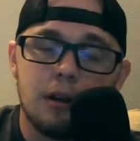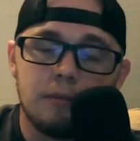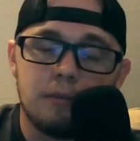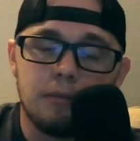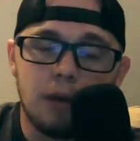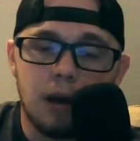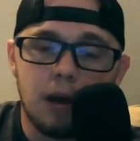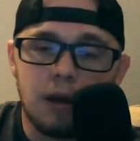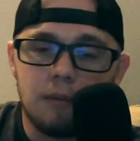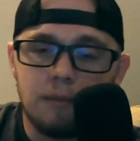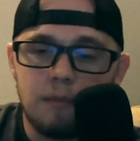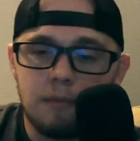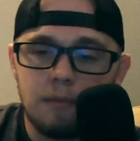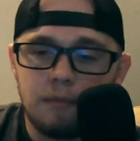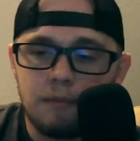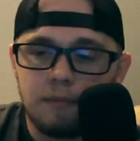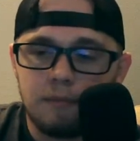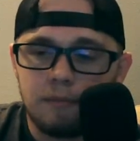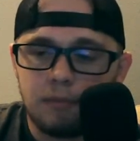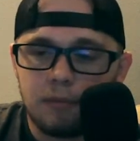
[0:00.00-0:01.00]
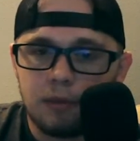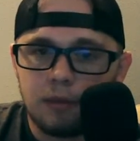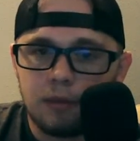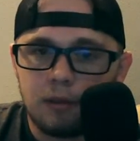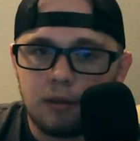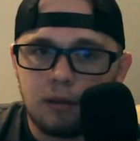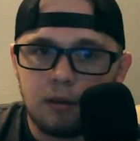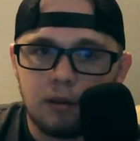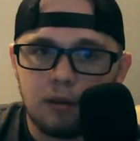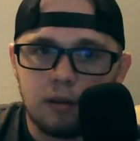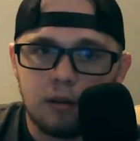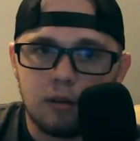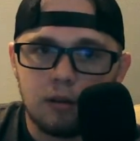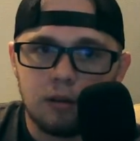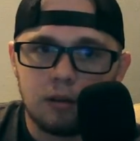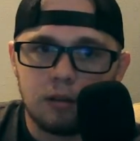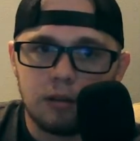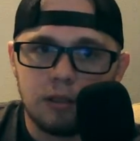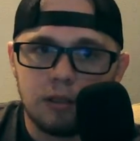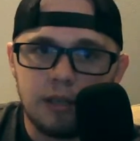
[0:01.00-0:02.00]
But
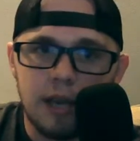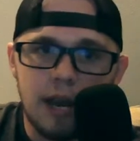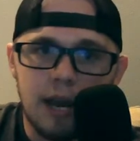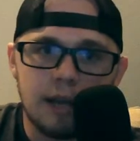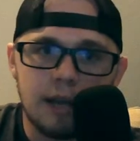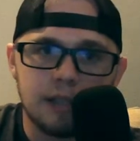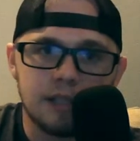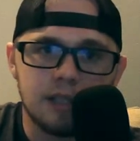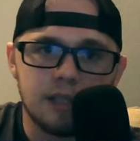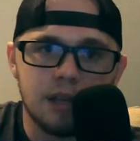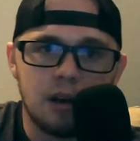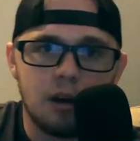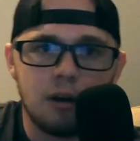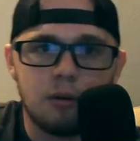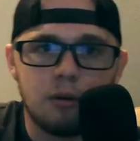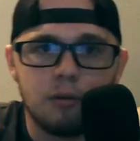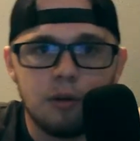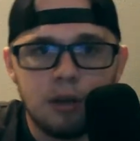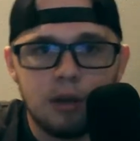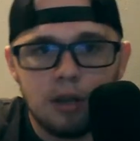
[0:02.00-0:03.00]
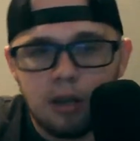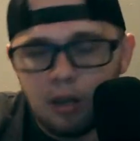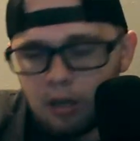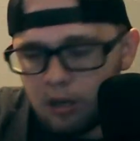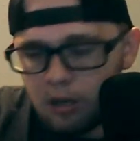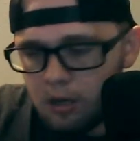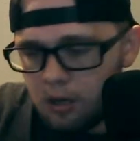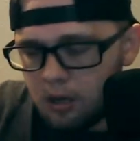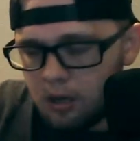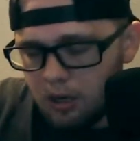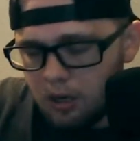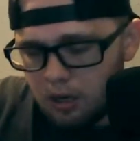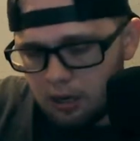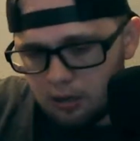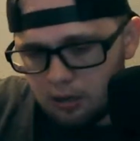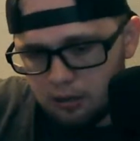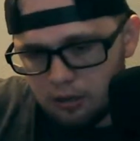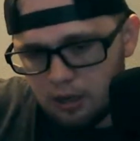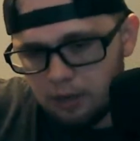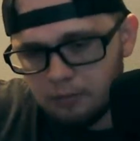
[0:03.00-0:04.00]
yeah, so
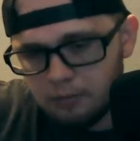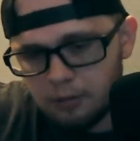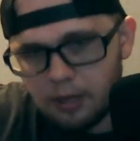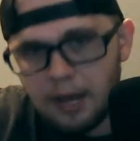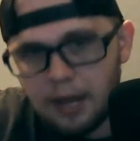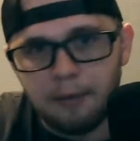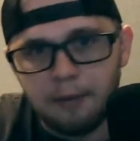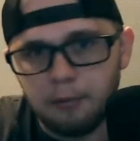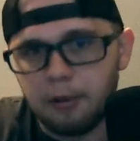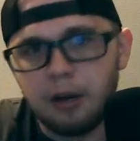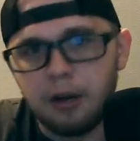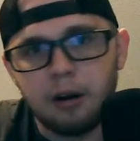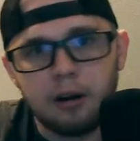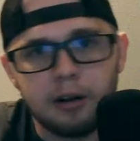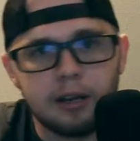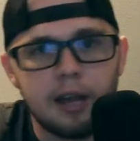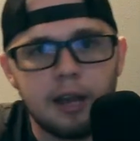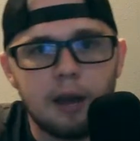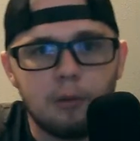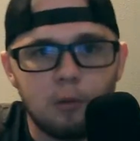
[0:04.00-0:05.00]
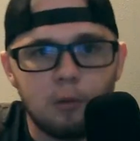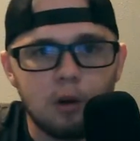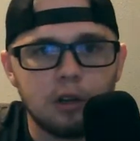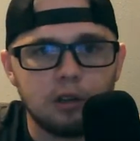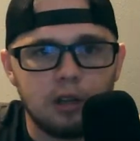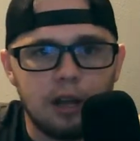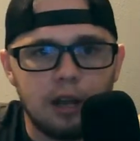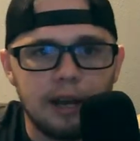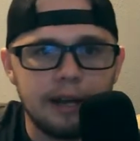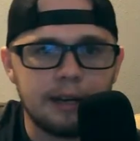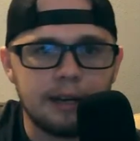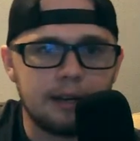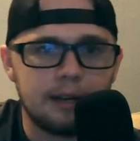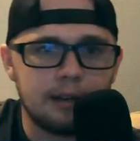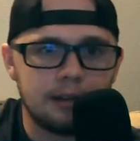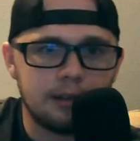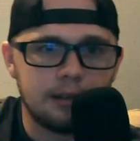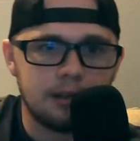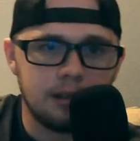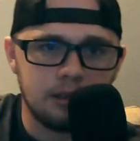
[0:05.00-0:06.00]
I'm glad we already got 1
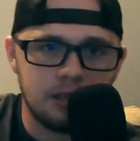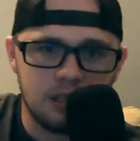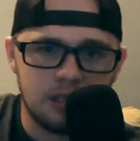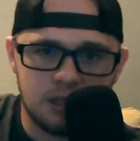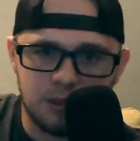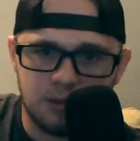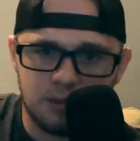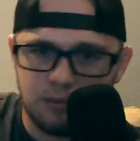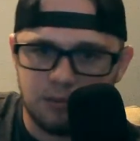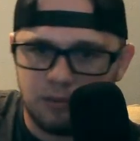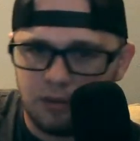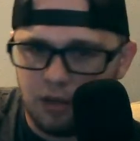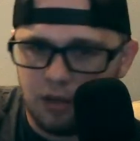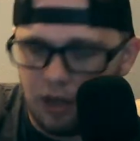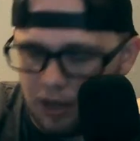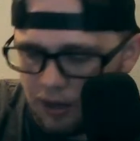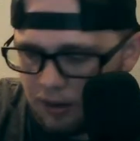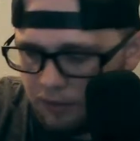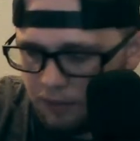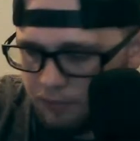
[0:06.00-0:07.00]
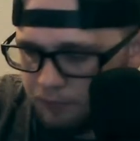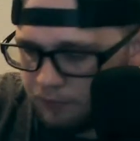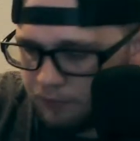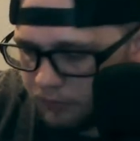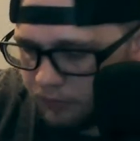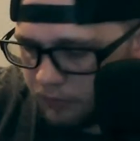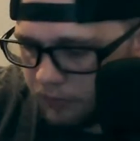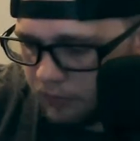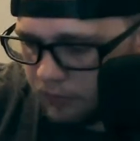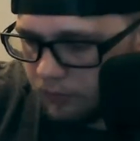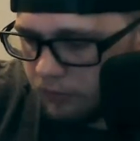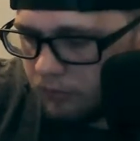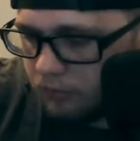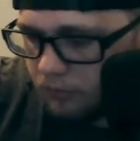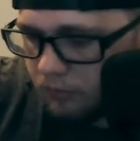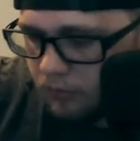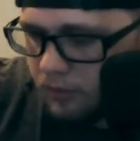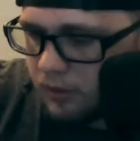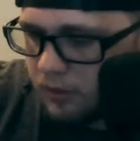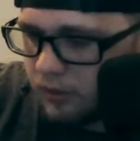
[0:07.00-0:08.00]
like on this
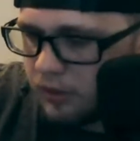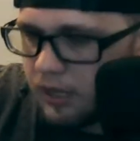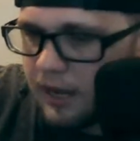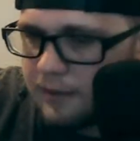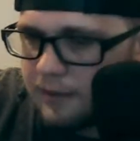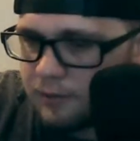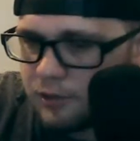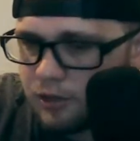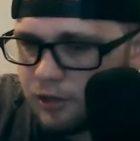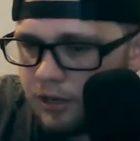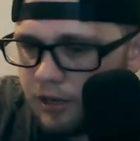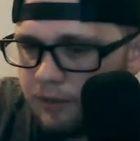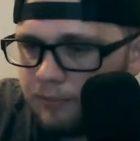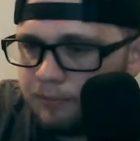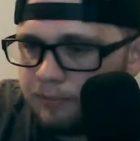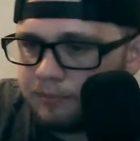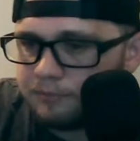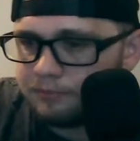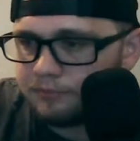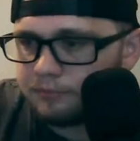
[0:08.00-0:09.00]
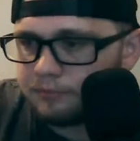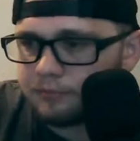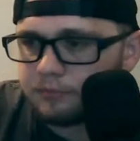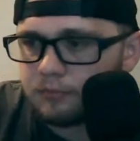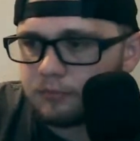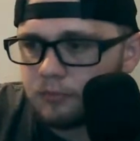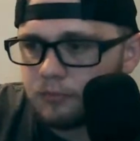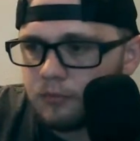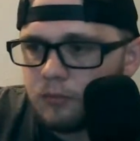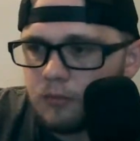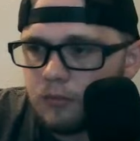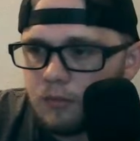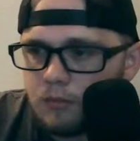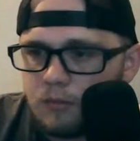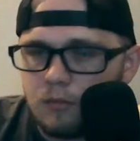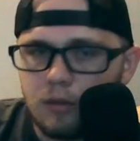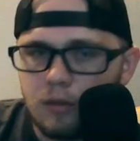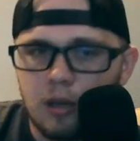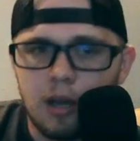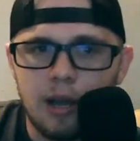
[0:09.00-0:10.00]
live stream.
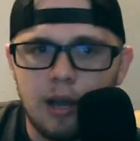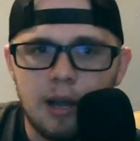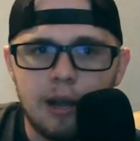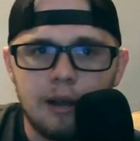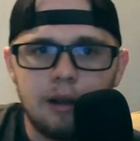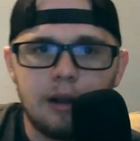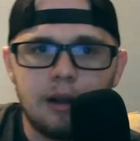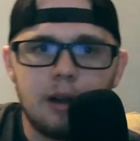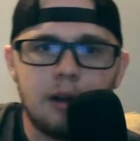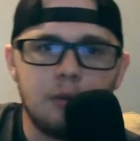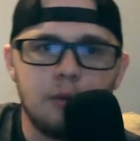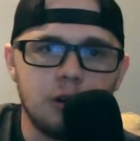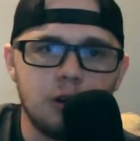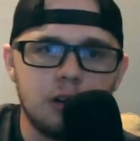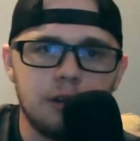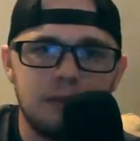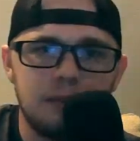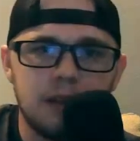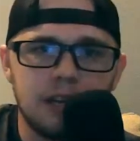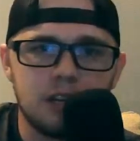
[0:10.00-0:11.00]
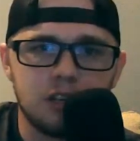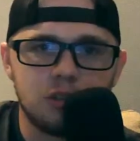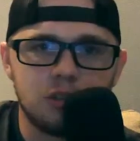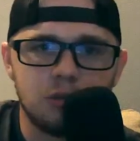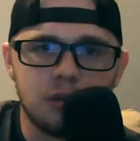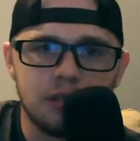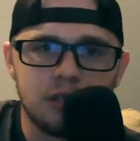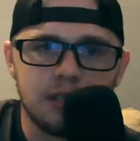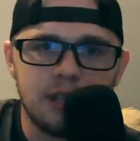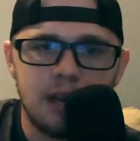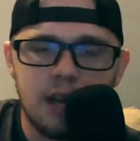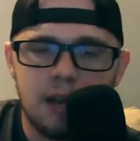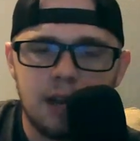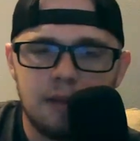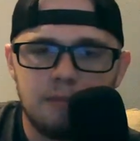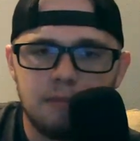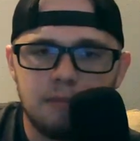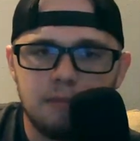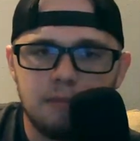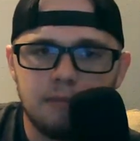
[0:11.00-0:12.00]
I wanted to make it short
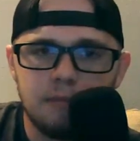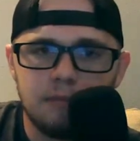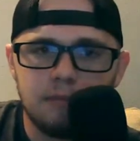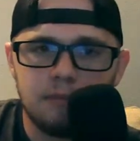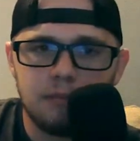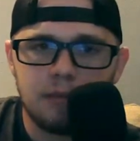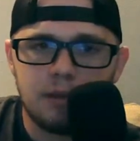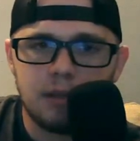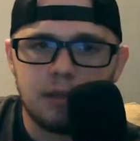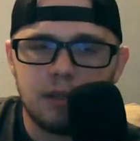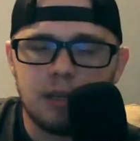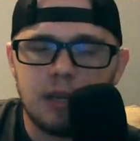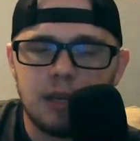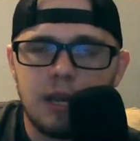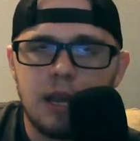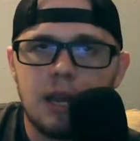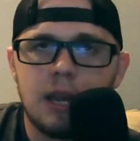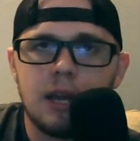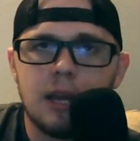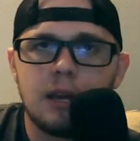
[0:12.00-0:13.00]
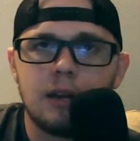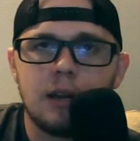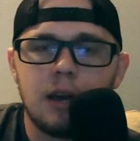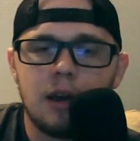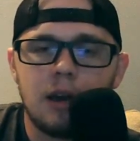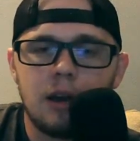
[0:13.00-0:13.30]
today, and